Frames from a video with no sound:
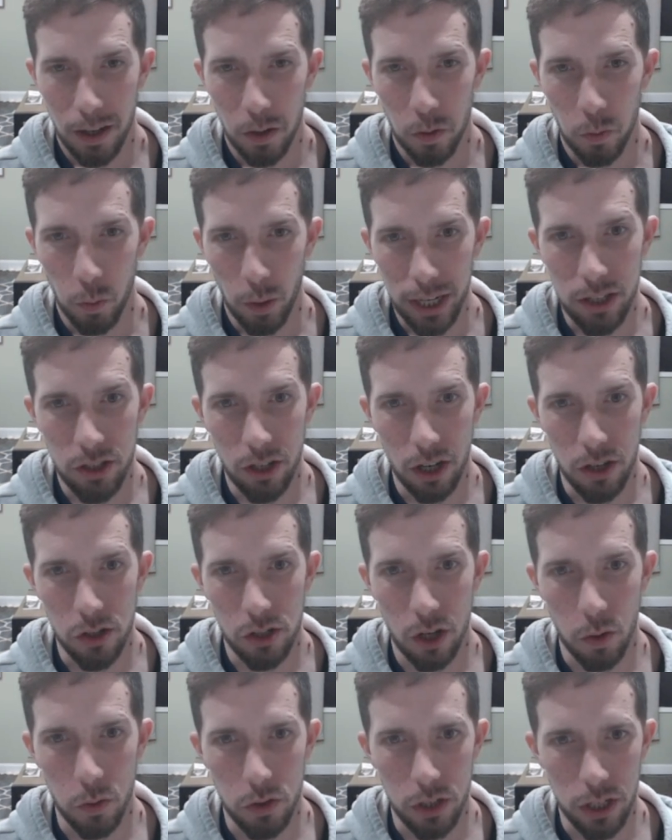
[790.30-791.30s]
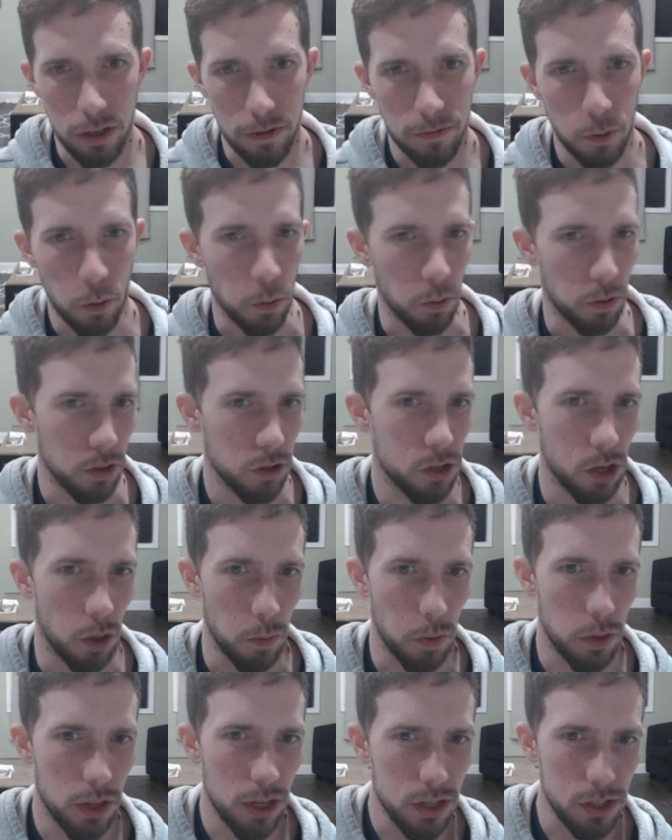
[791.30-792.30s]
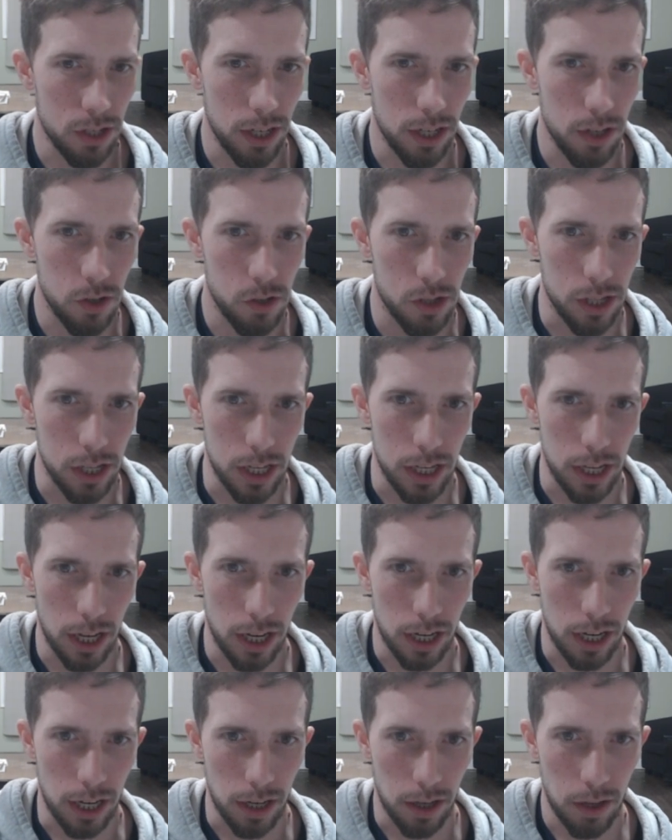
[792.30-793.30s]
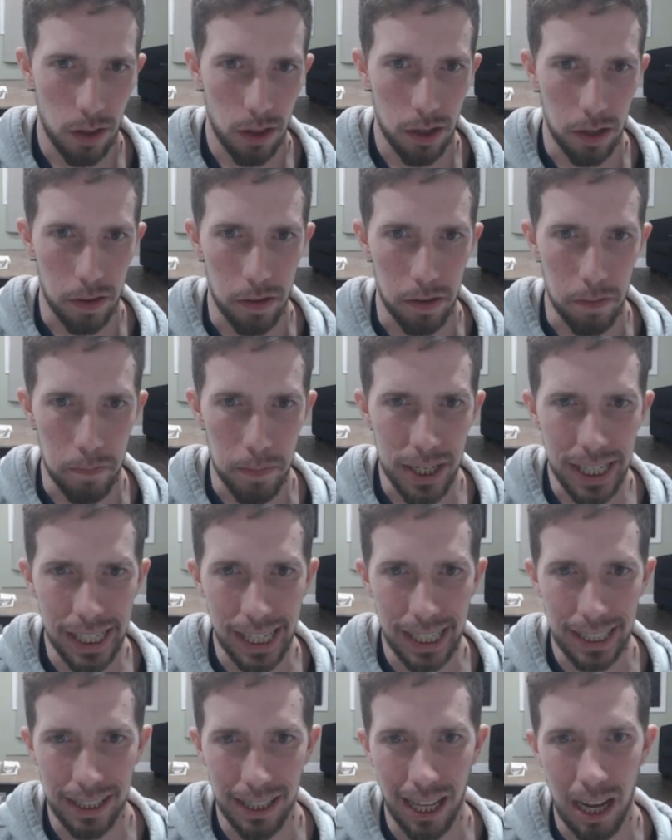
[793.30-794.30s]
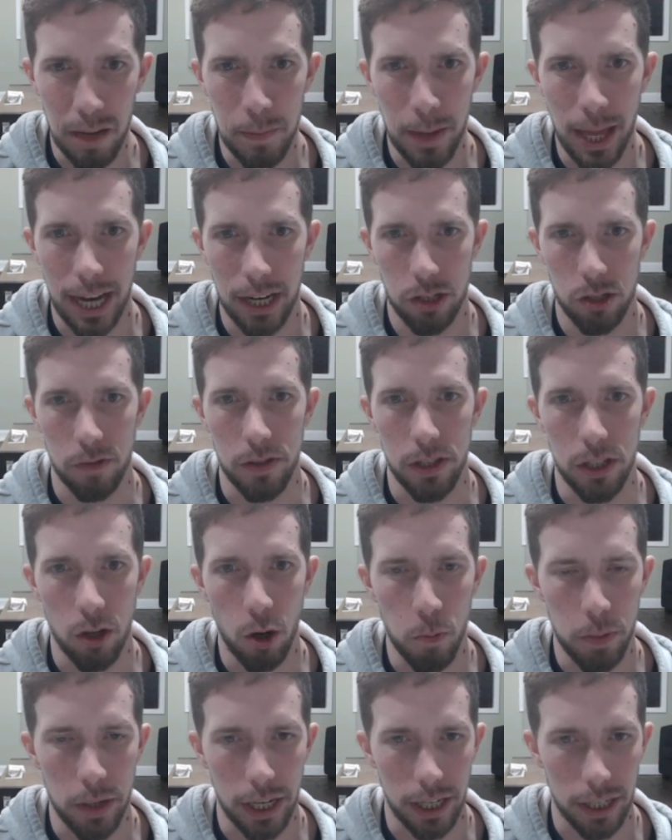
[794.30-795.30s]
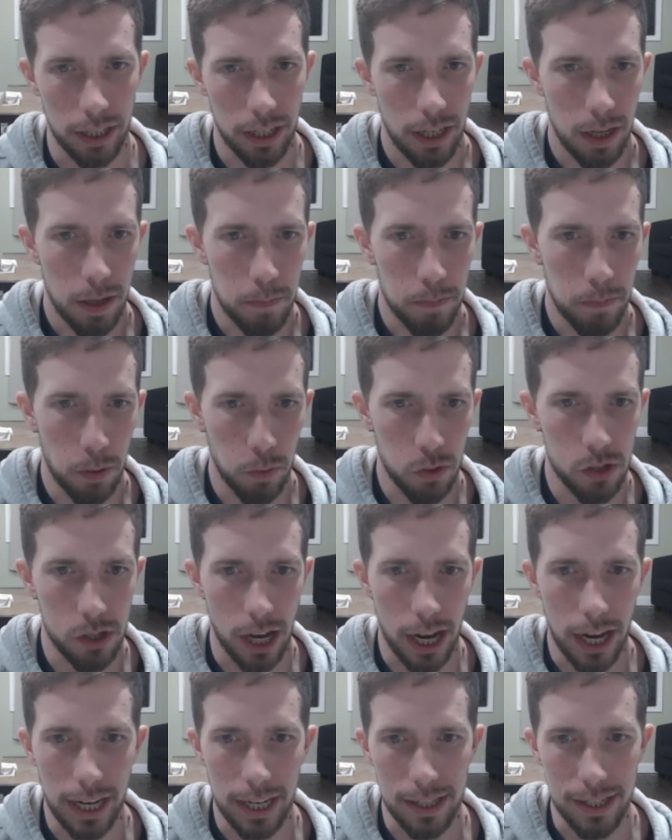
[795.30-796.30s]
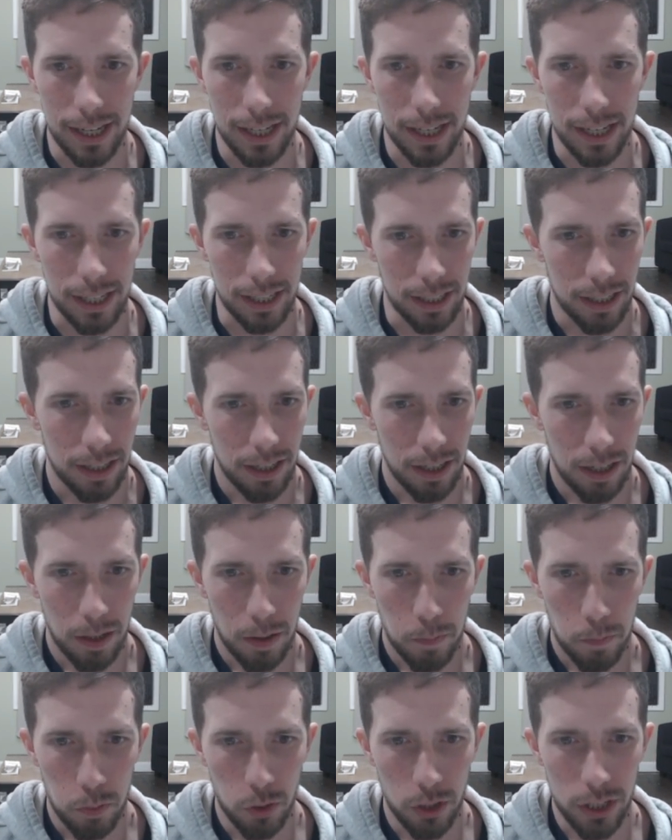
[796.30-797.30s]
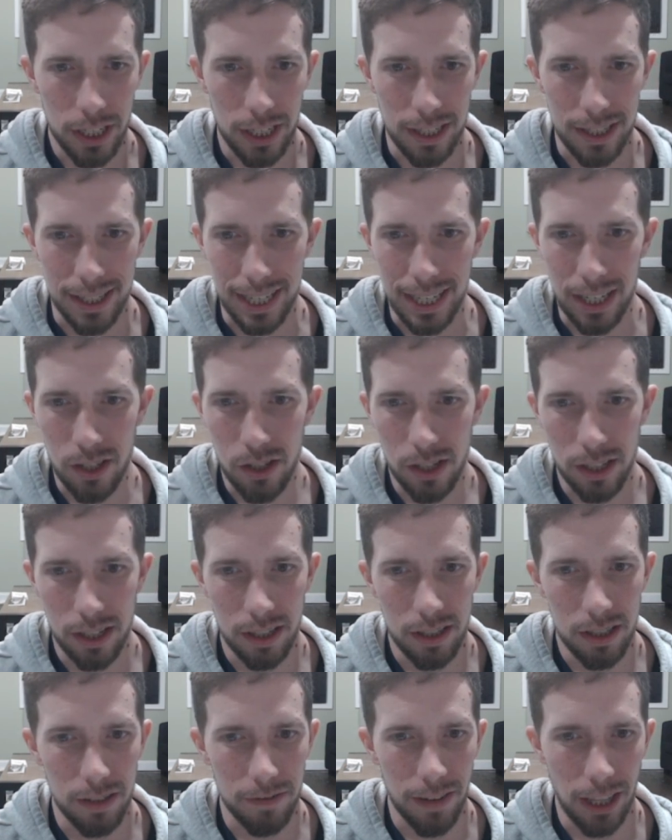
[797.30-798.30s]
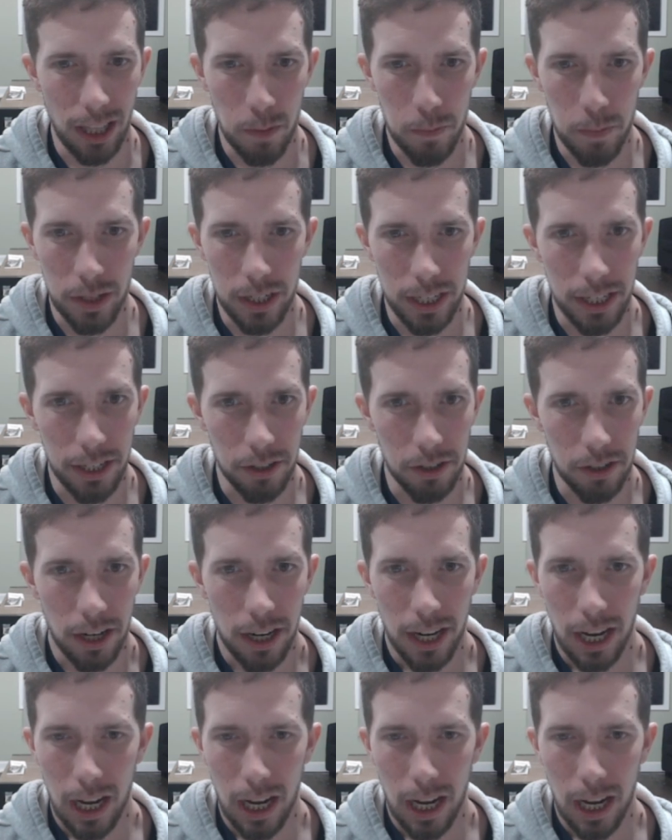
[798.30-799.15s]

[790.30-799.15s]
white does go d4. So this is the mini climax of the opening. Both sides getting pretty decent development here,